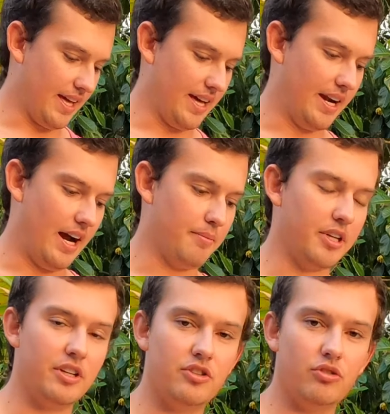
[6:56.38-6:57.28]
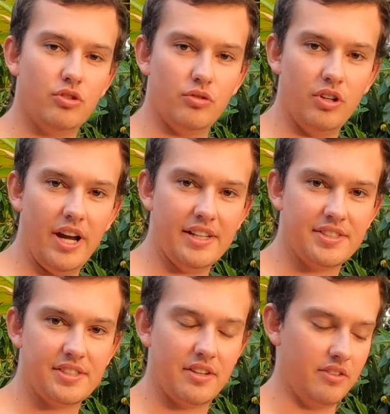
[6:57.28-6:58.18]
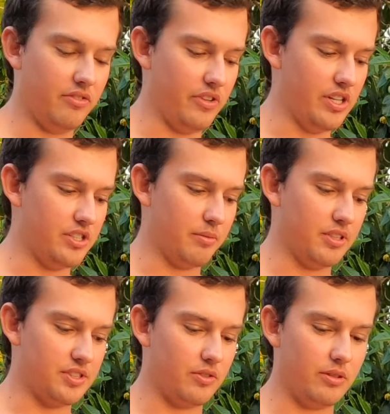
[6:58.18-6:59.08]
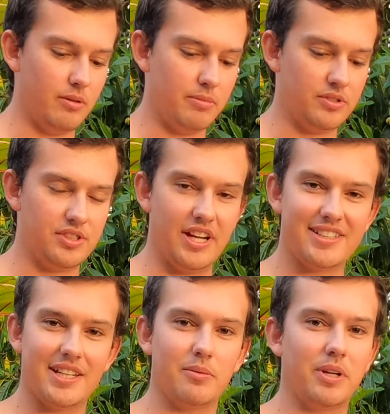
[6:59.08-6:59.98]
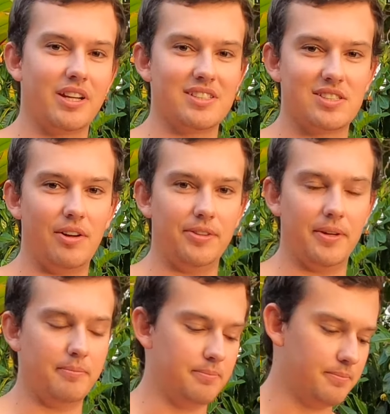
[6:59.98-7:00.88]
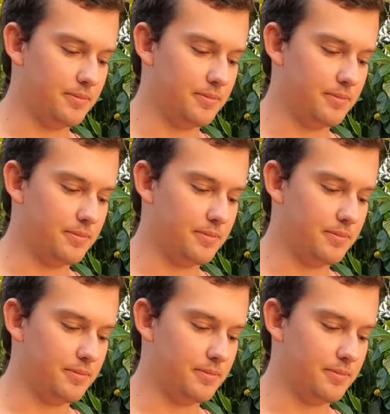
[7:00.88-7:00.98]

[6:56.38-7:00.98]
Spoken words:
And I'm going to do the rest of the fish. I'm going to score them on both sides, and then we're going to salt them.